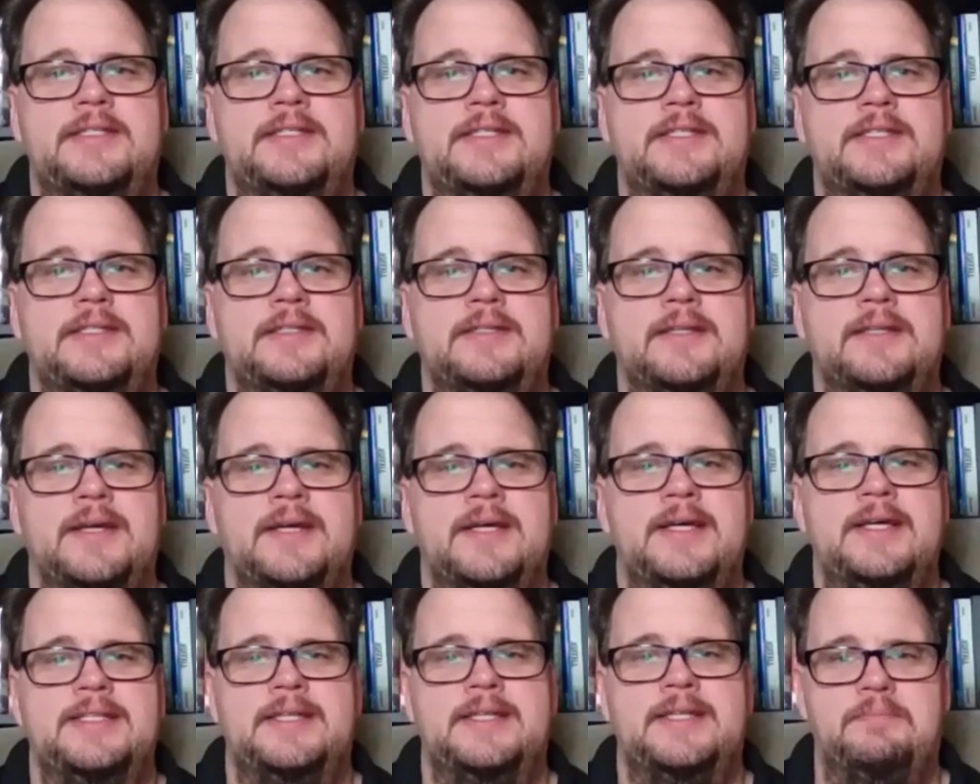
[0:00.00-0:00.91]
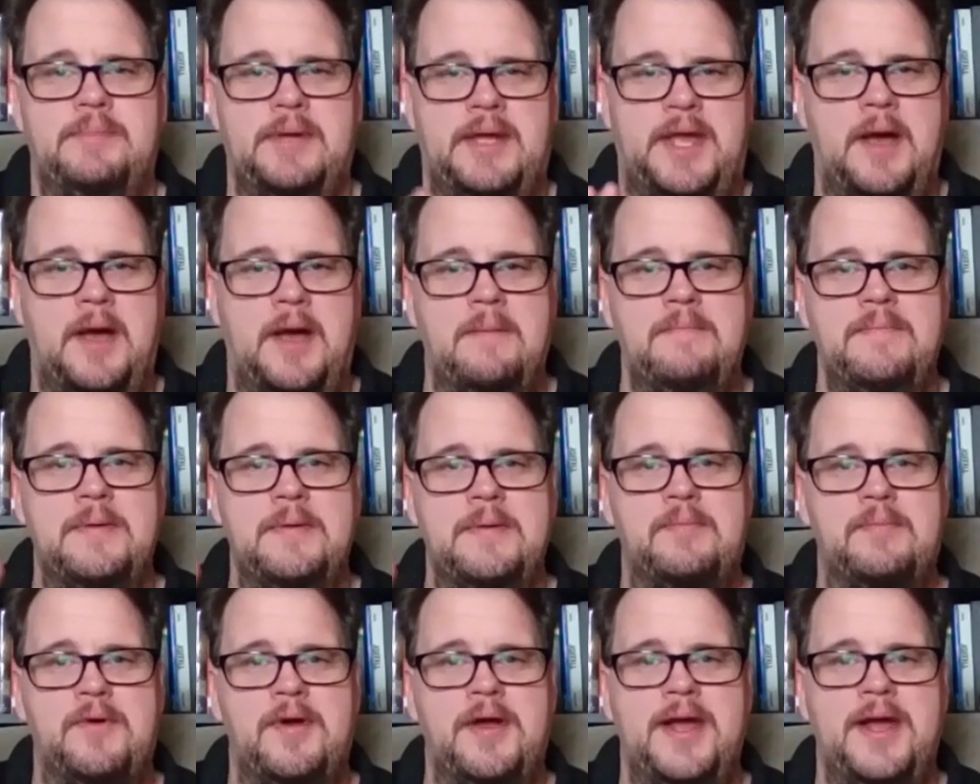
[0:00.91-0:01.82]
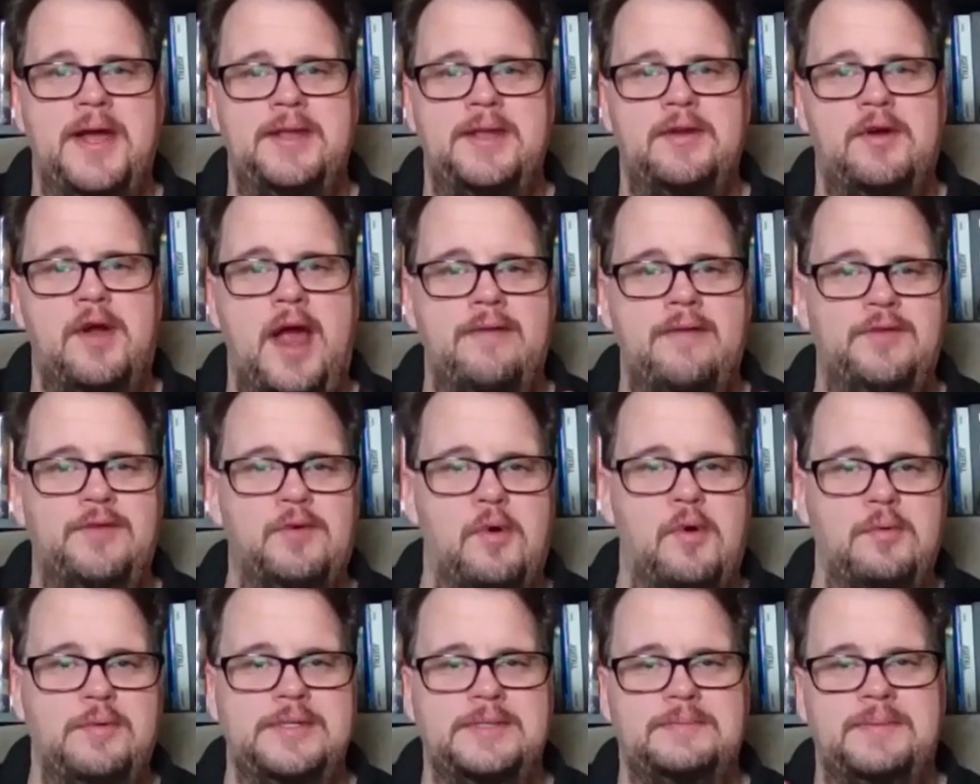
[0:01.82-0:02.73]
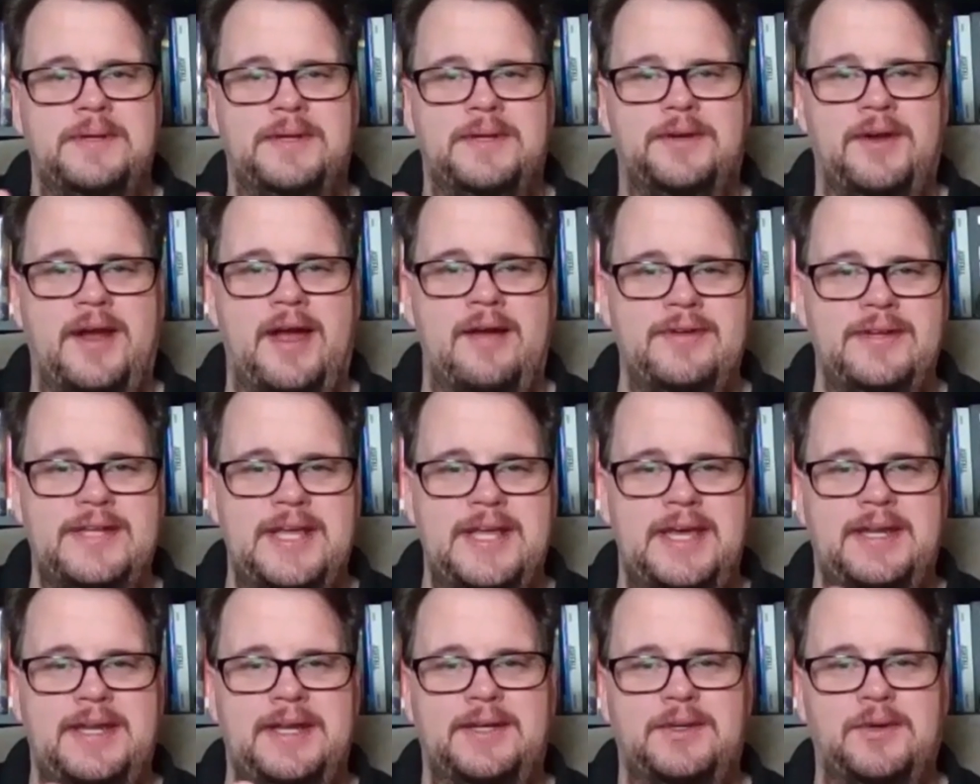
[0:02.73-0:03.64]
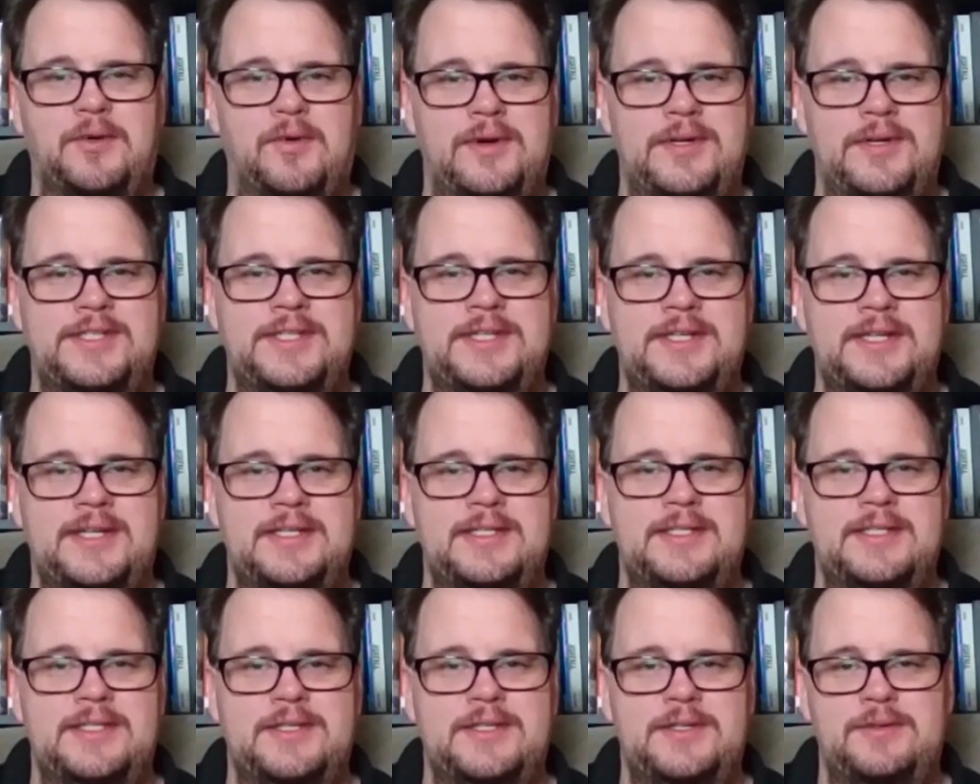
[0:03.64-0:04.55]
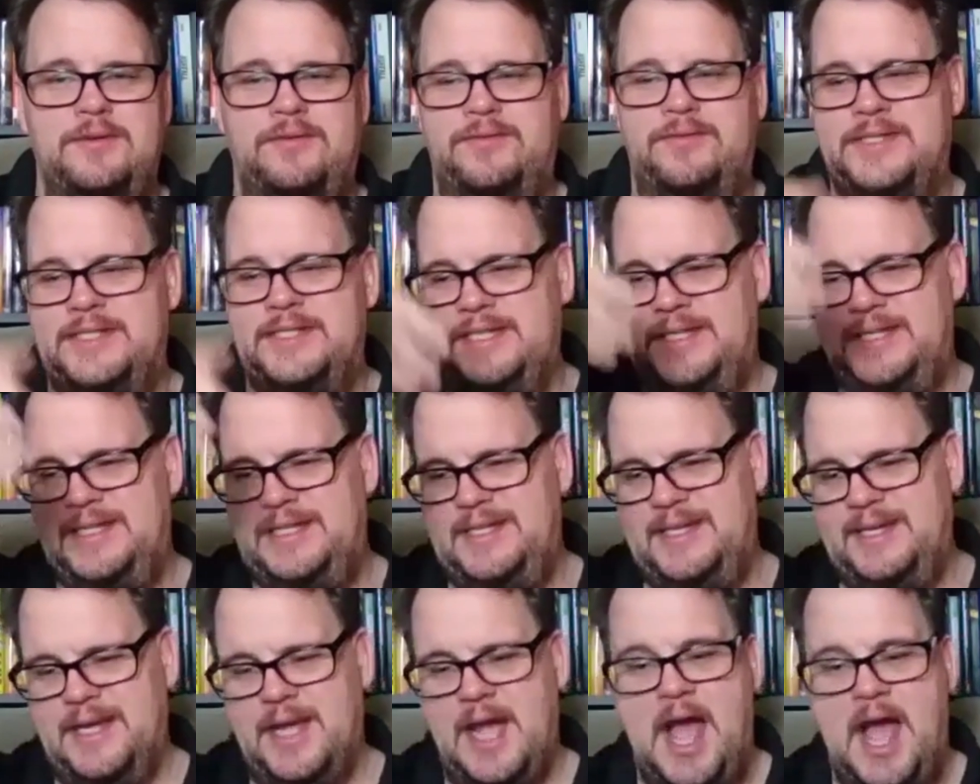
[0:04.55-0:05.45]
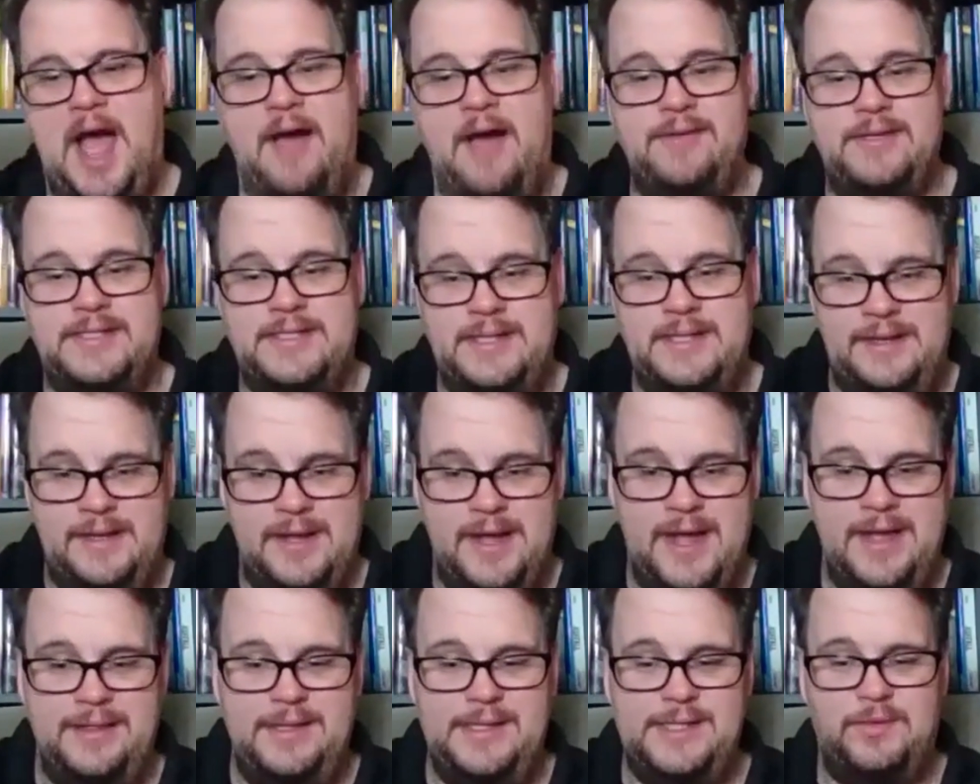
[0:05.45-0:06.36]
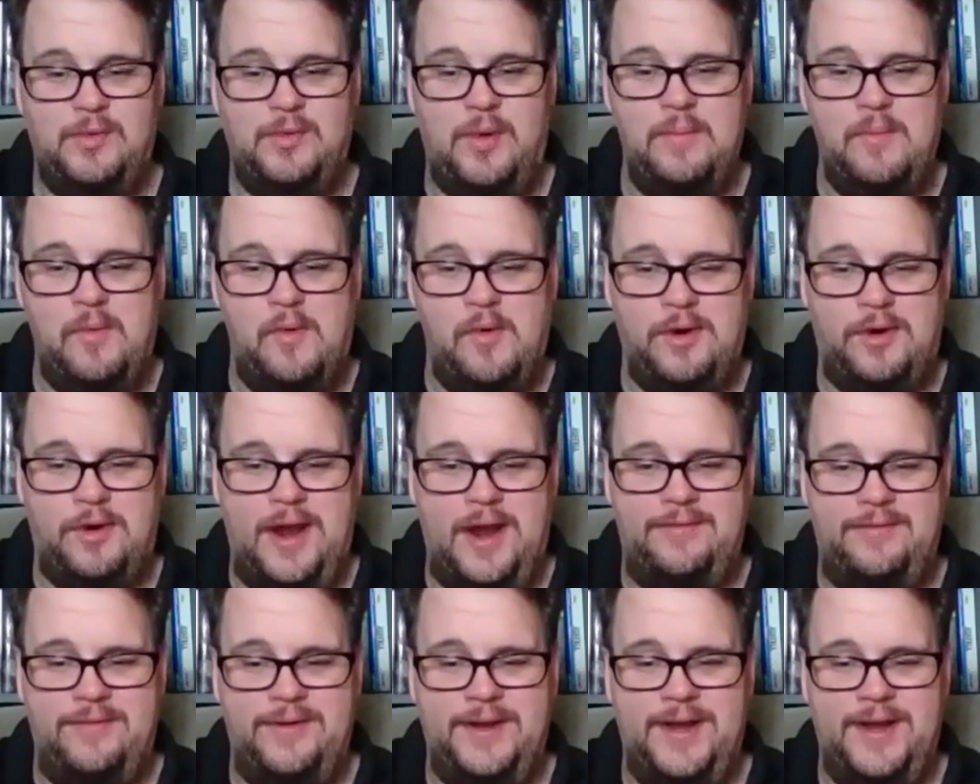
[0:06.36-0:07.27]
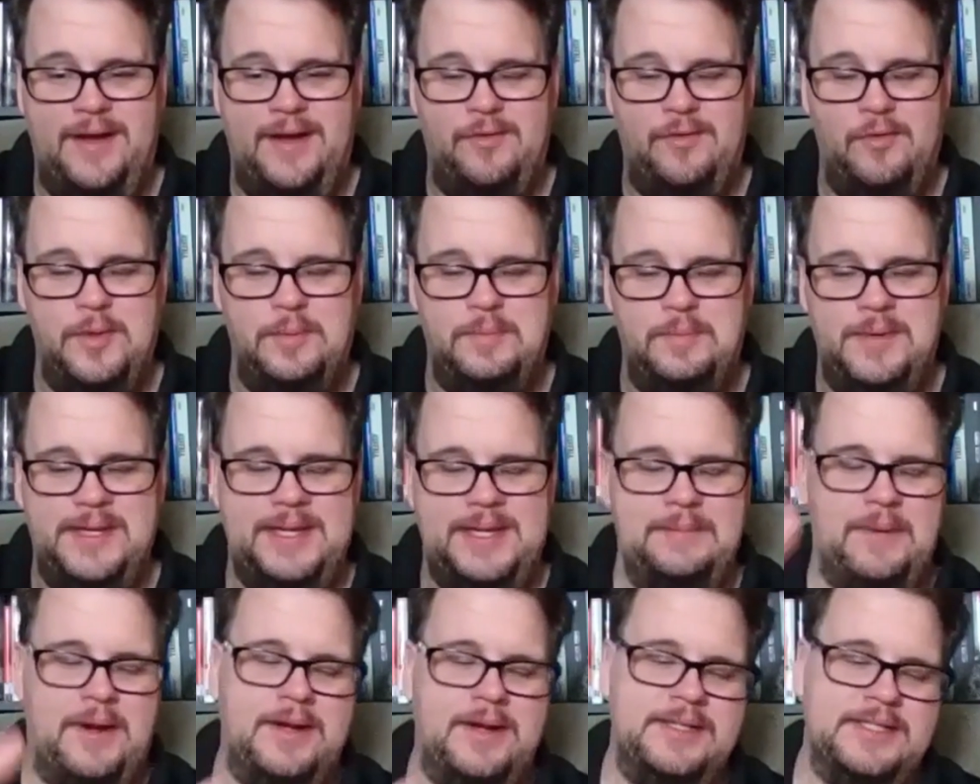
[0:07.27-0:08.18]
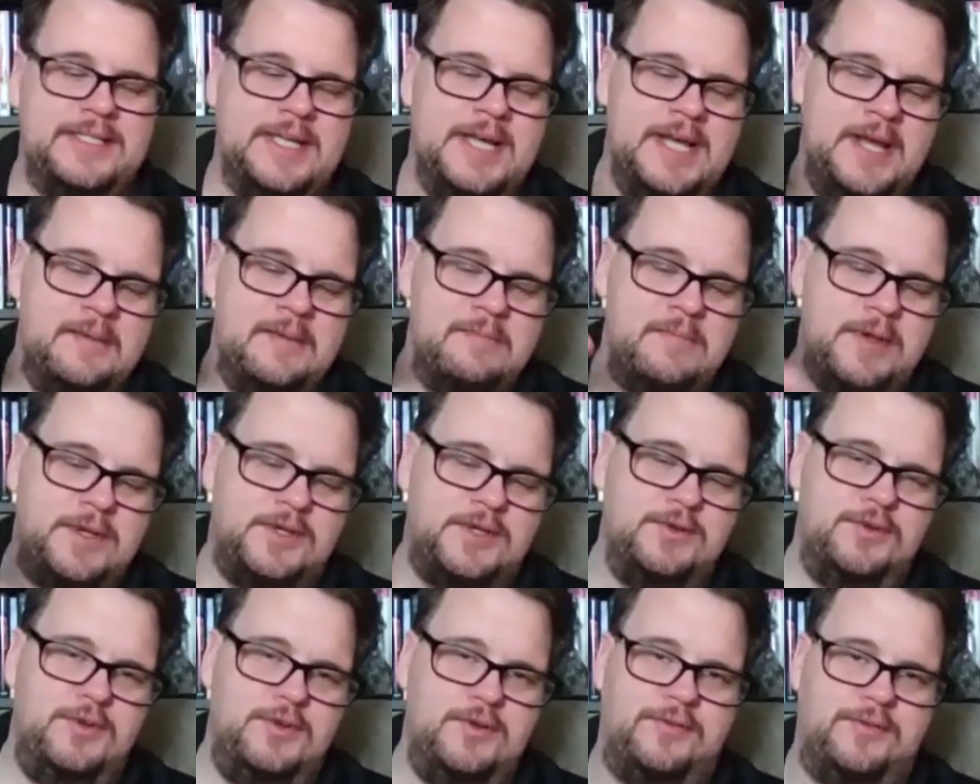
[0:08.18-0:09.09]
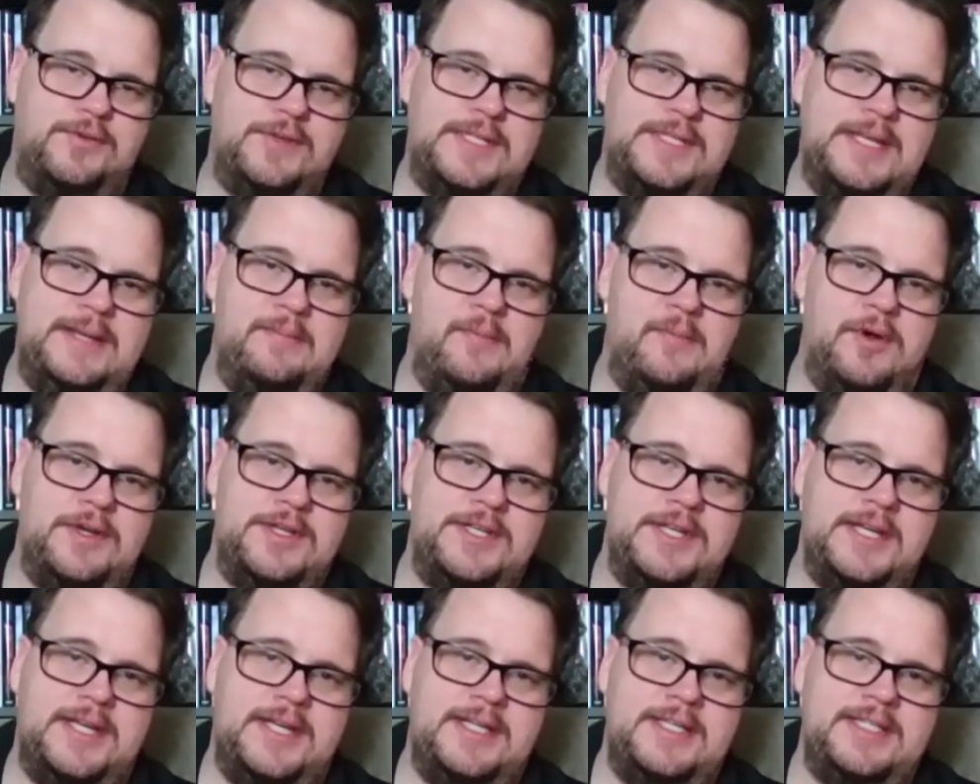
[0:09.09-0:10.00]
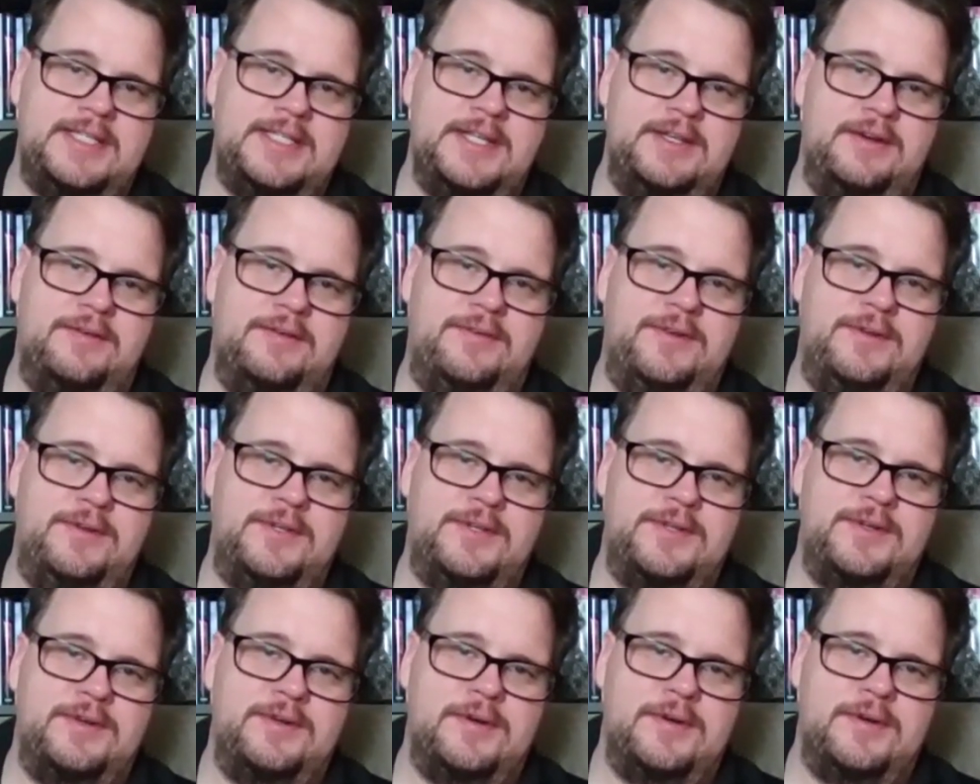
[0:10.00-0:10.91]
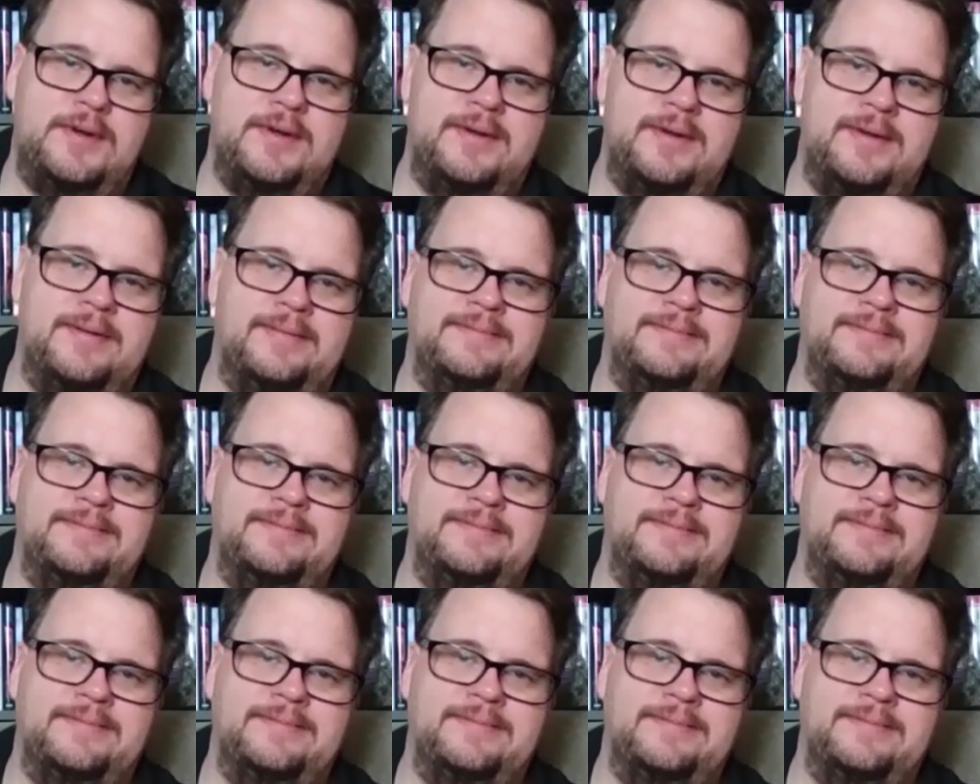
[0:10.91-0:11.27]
Is it has it become the brand, or have you always been gravitating toward chickens? Do you foresee obviously at least one more graphic novel with Beaky Barnes, but do you foresee more chickens in your future?